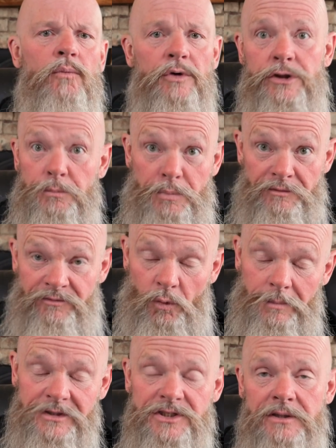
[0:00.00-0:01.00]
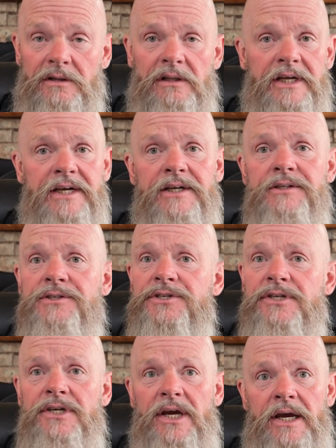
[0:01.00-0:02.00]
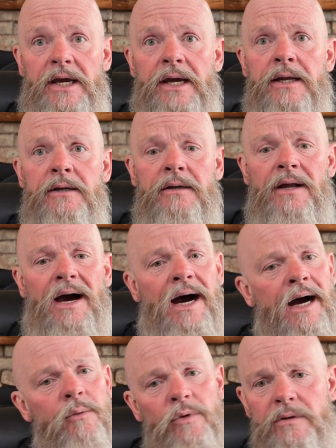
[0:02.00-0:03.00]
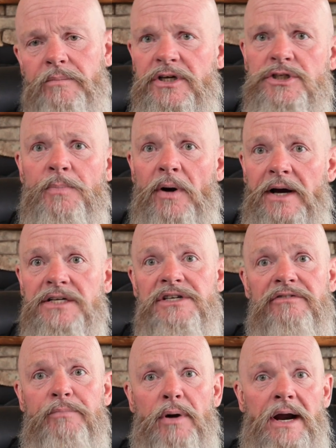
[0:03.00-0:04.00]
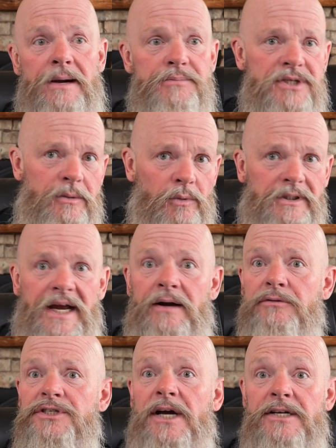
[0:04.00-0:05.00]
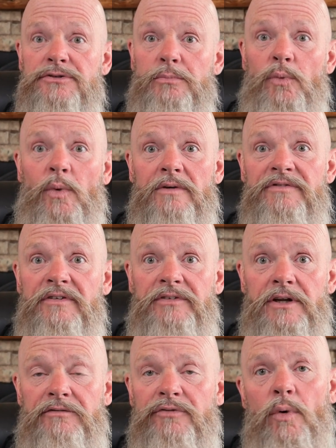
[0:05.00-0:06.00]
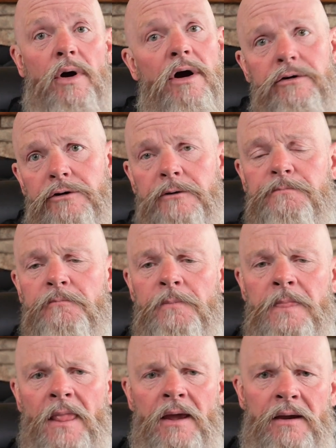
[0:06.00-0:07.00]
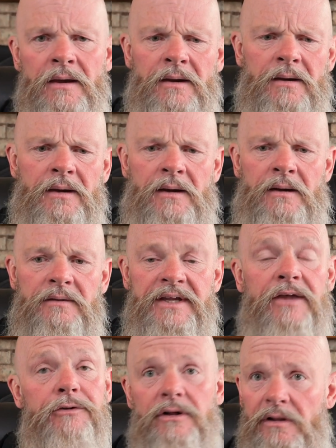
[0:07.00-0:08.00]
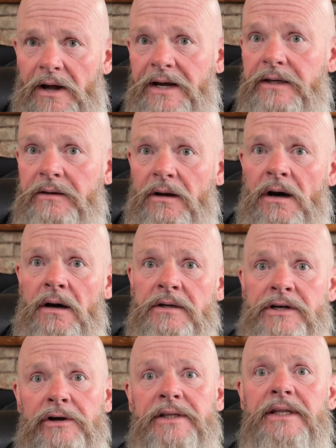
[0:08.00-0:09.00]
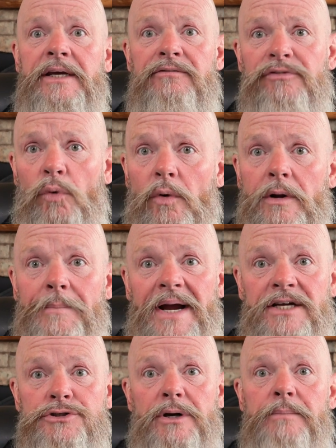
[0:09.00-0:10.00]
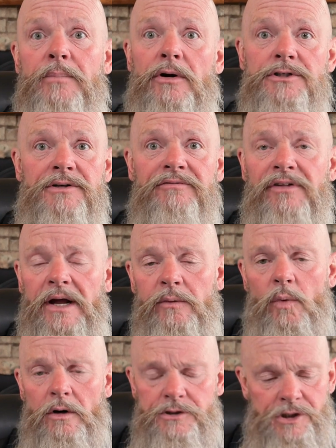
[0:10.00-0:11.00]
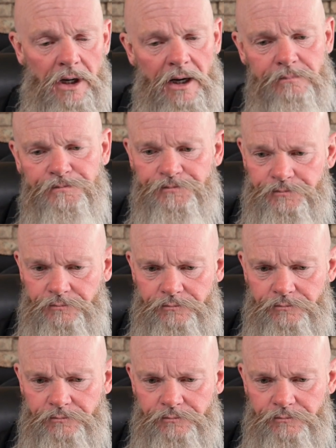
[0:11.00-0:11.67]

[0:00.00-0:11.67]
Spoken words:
with the performance of the lens, and I wouldn't be surprised if perhaps he will downsize from the 150-400. The other client, during the Florida Mastering Birds and Flight workshop,